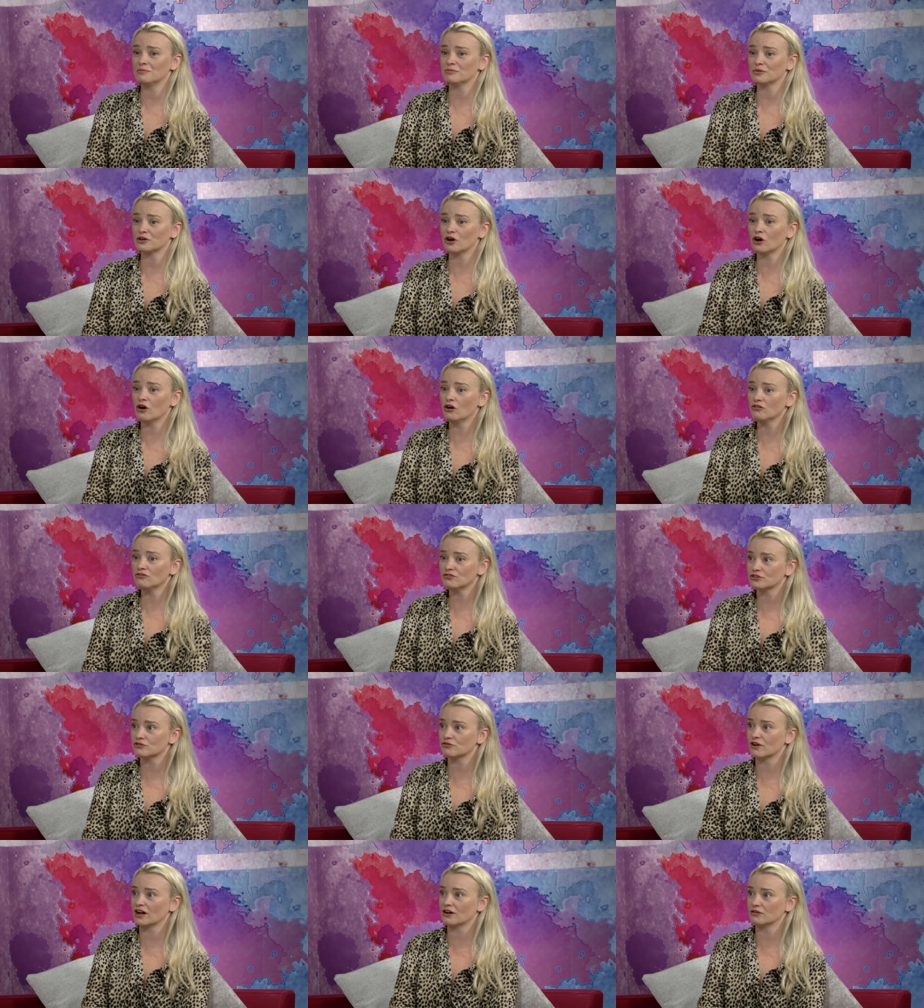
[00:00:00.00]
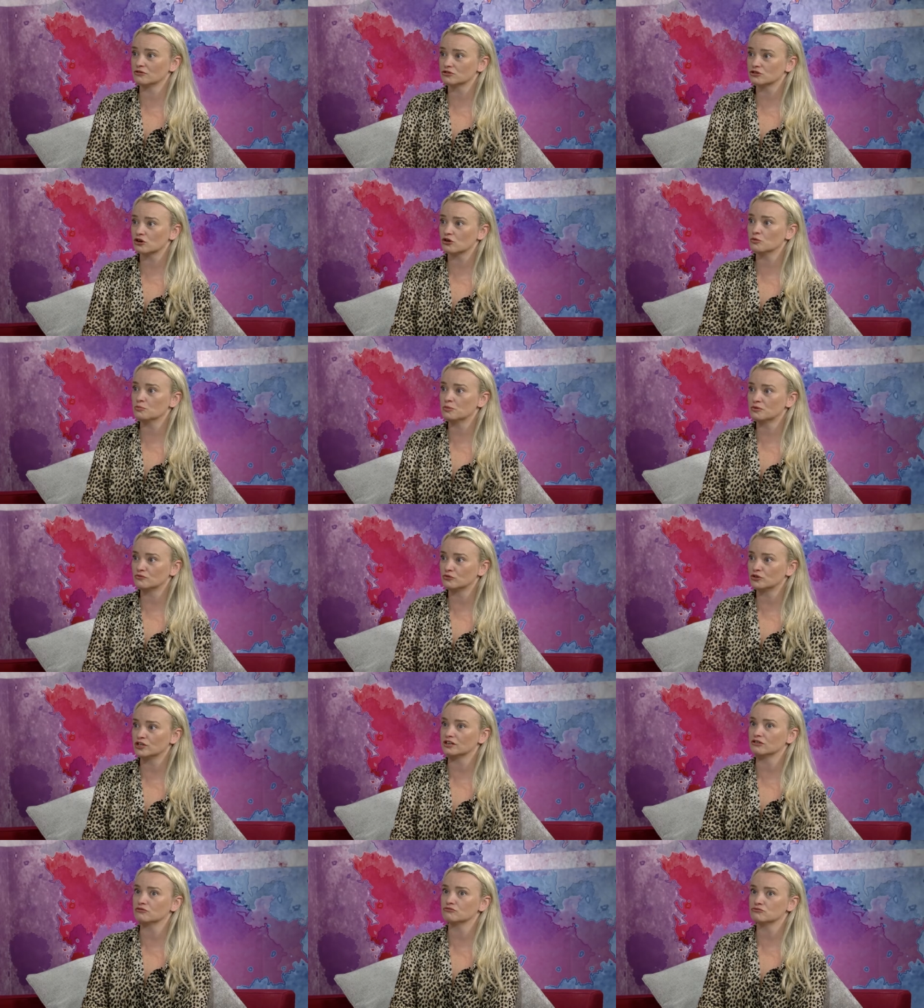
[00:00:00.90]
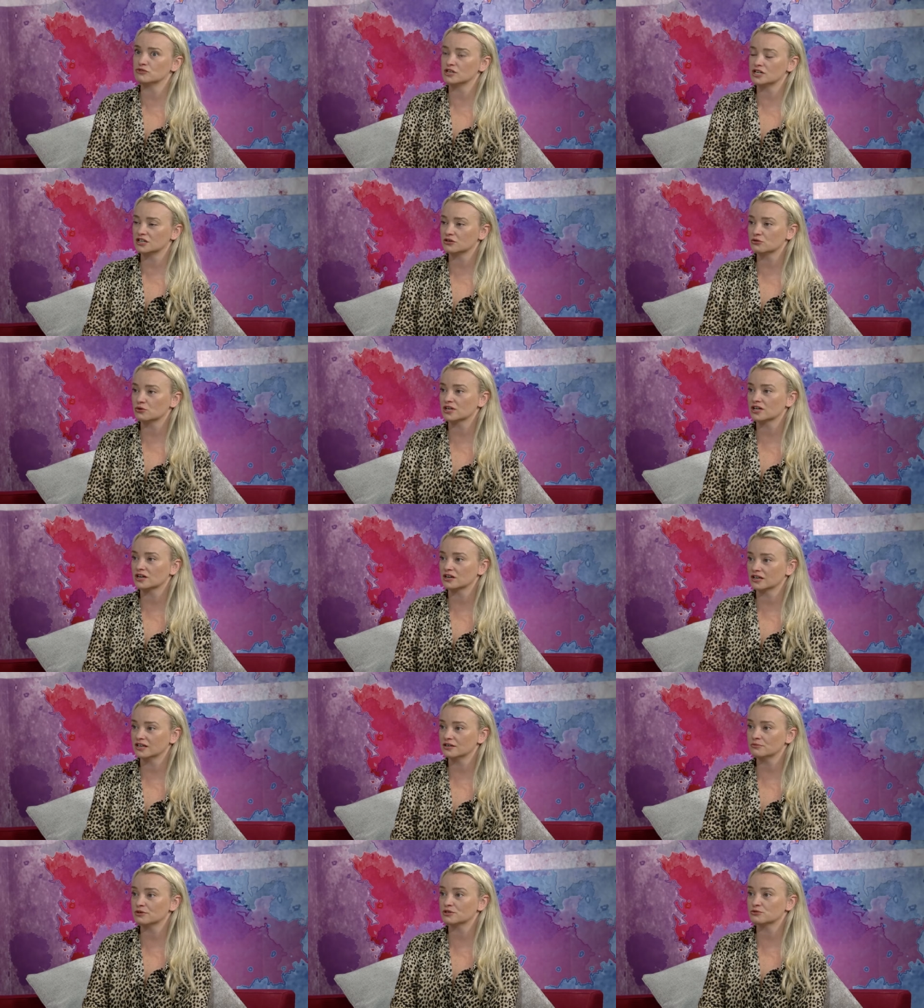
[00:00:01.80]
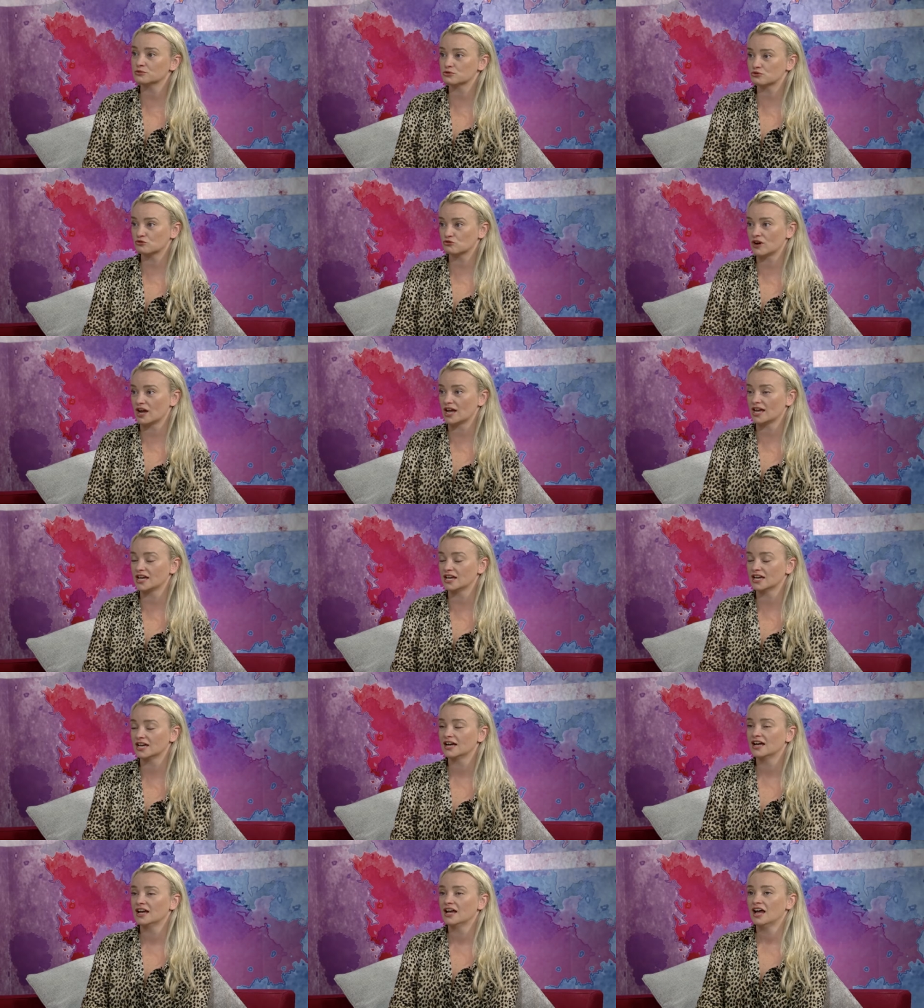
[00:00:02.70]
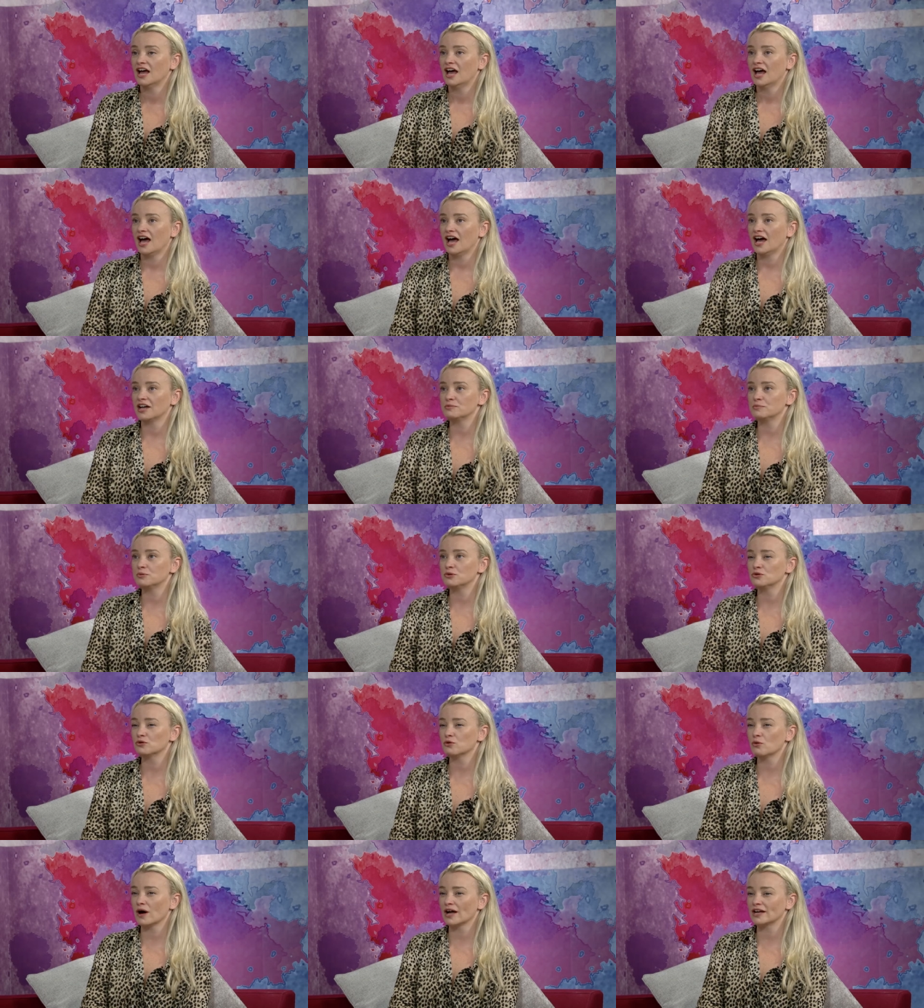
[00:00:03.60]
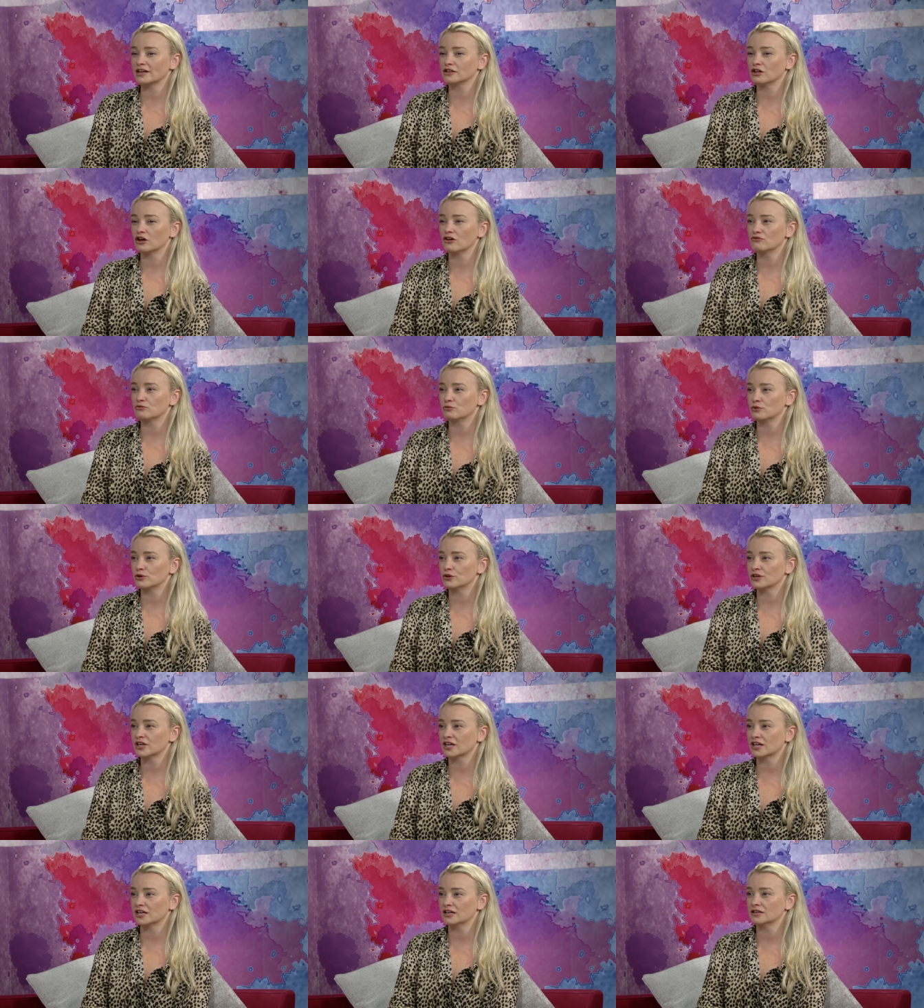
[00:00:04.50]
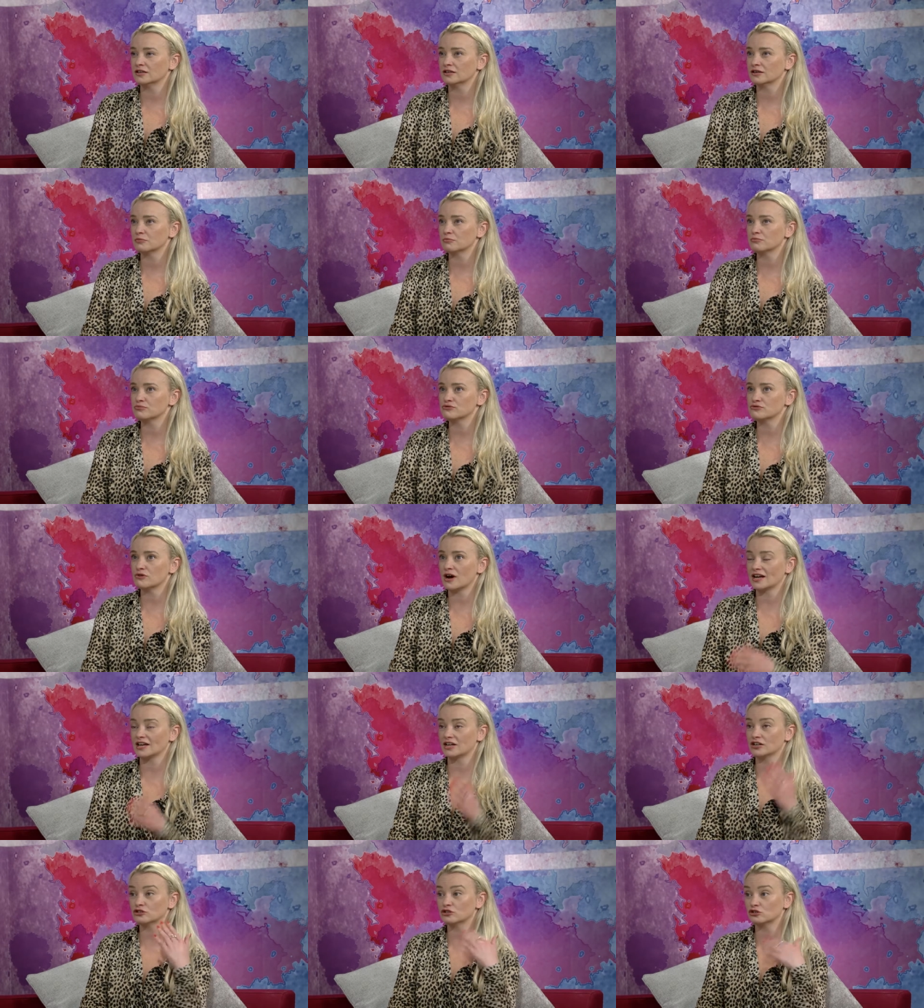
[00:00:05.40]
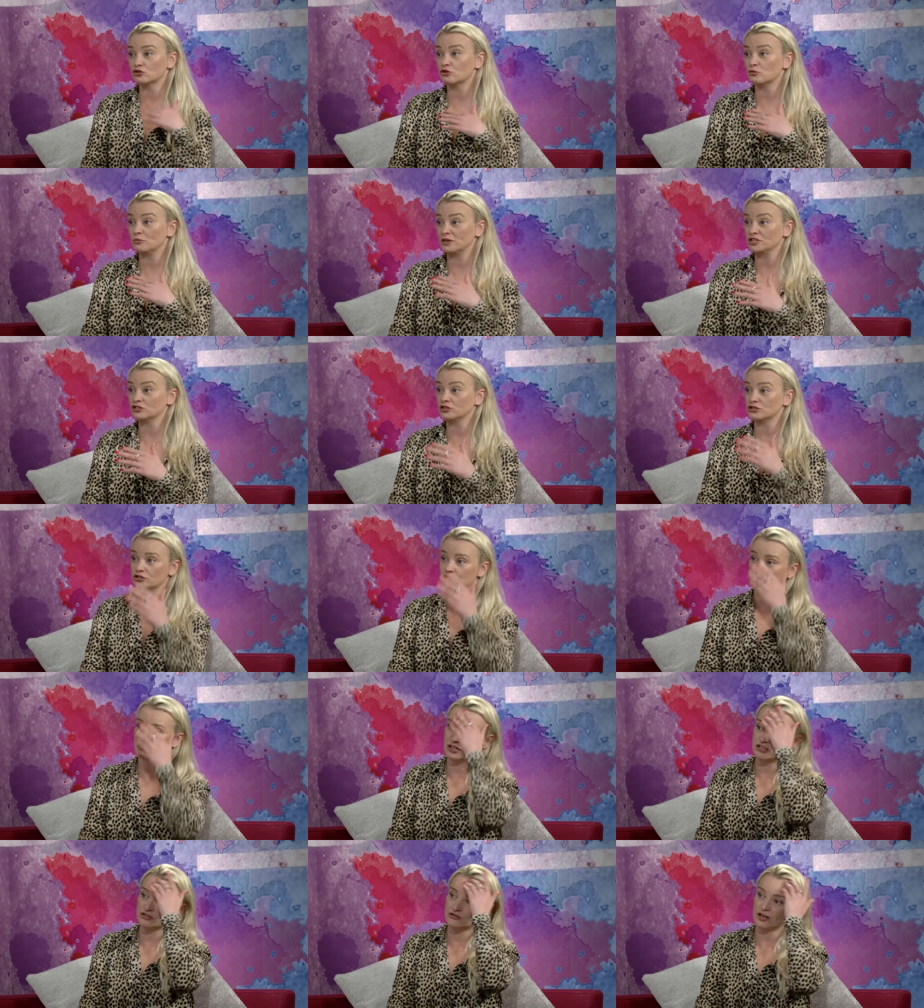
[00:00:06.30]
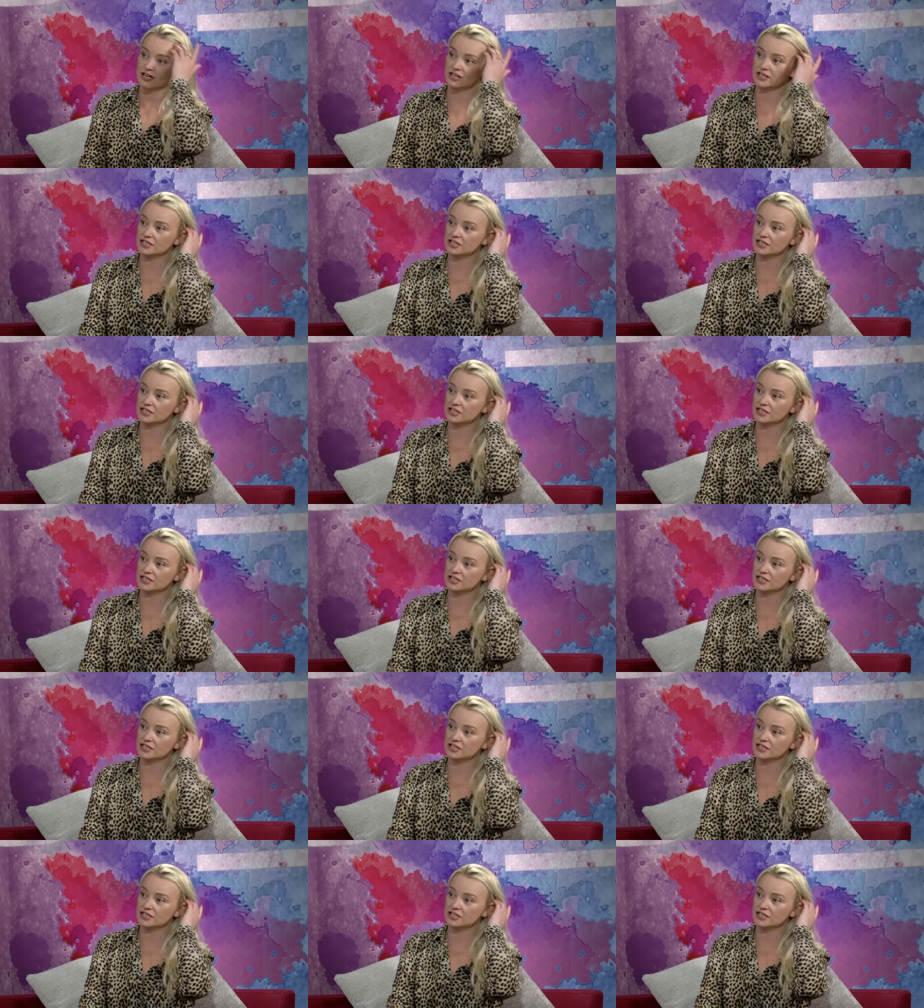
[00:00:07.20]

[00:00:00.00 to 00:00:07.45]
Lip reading: got off the ground, got up and running really quickly, which was great. I'd put quite a lot of work in prior to coming to do my training.